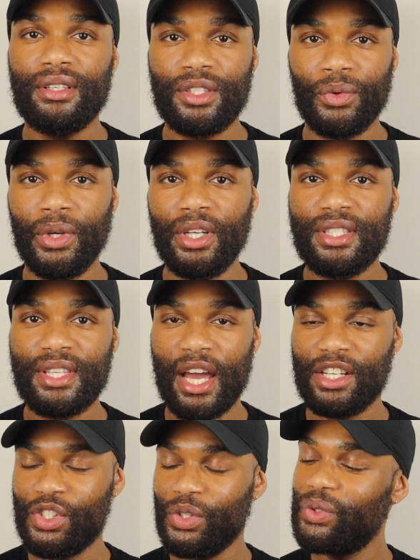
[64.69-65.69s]
Serena
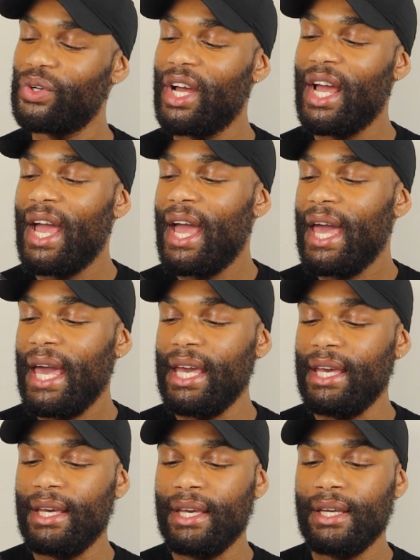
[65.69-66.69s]
Satchel.
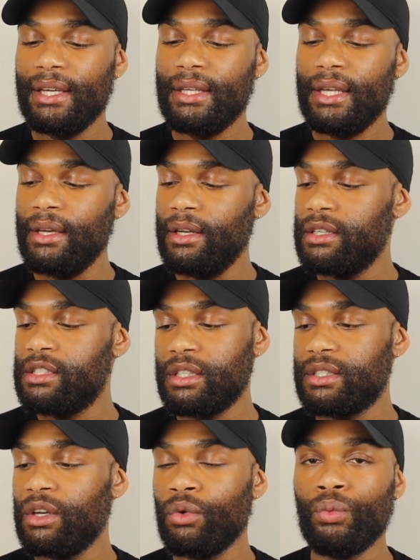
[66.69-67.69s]
And it is
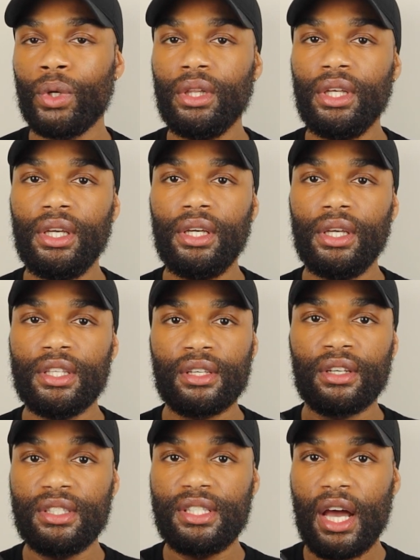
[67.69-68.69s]
just it's a
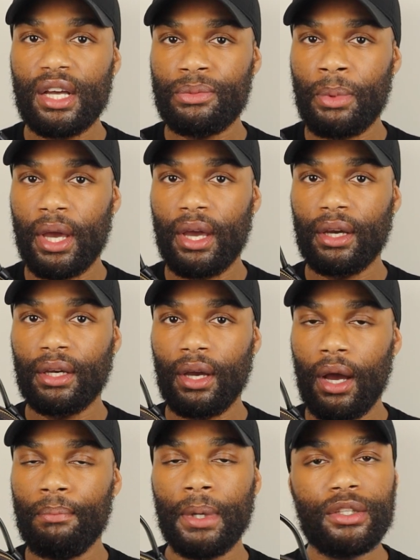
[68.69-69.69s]
good size bag.
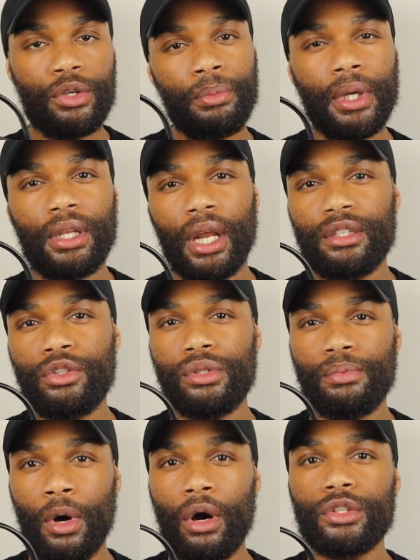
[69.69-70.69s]
Not too big, not too
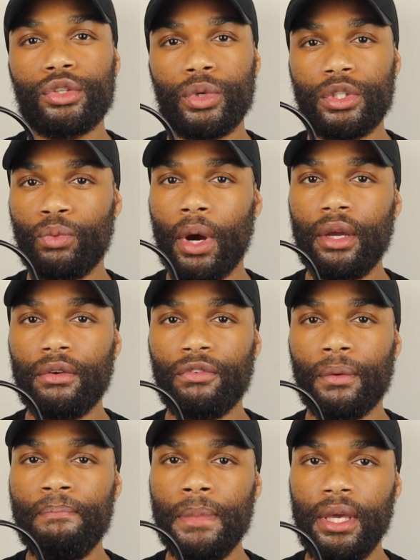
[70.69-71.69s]
small. So it's right
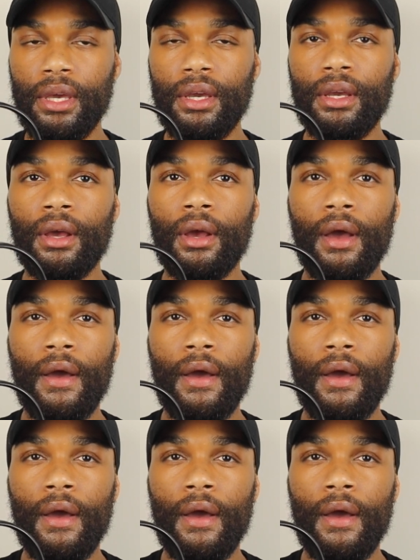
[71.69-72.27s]
for me.